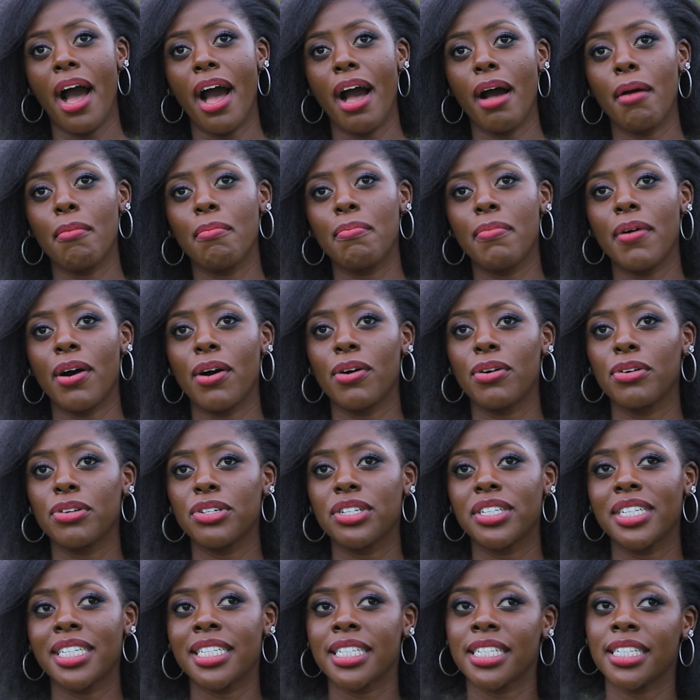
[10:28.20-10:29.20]

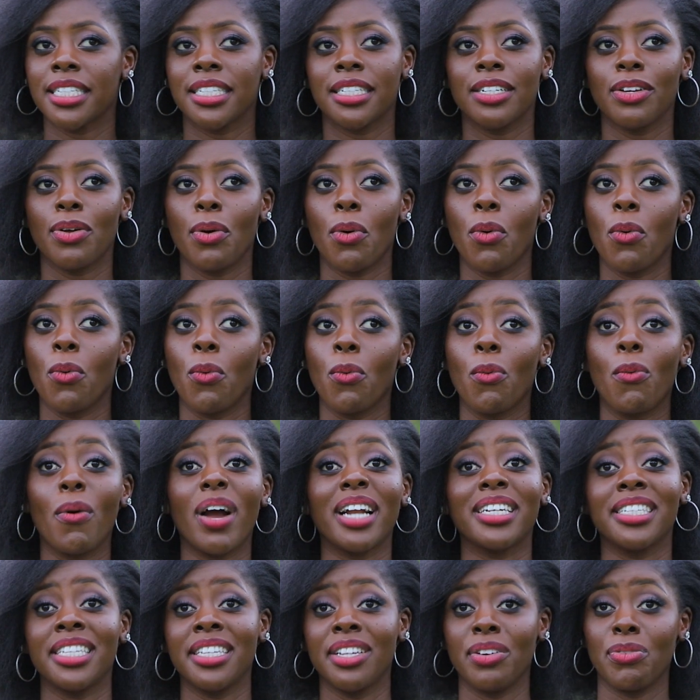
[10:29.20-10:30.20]
about
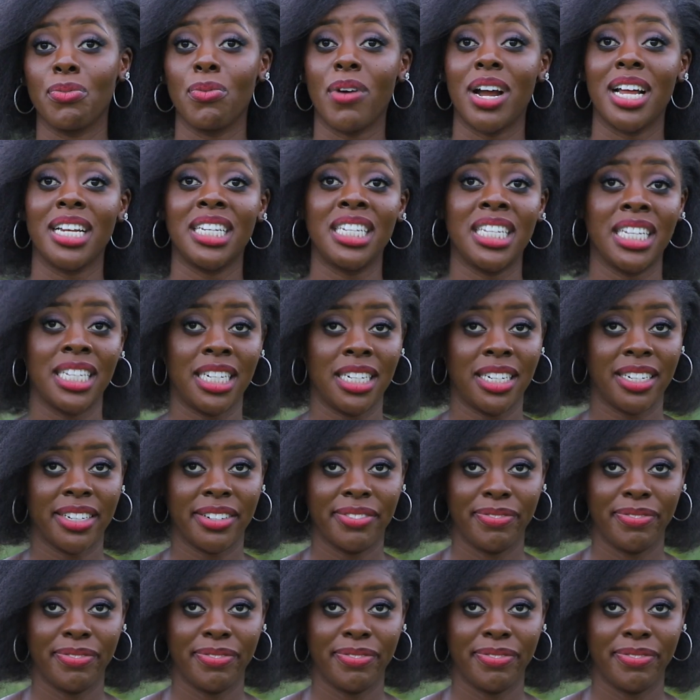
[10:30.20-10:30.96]
what he wanted.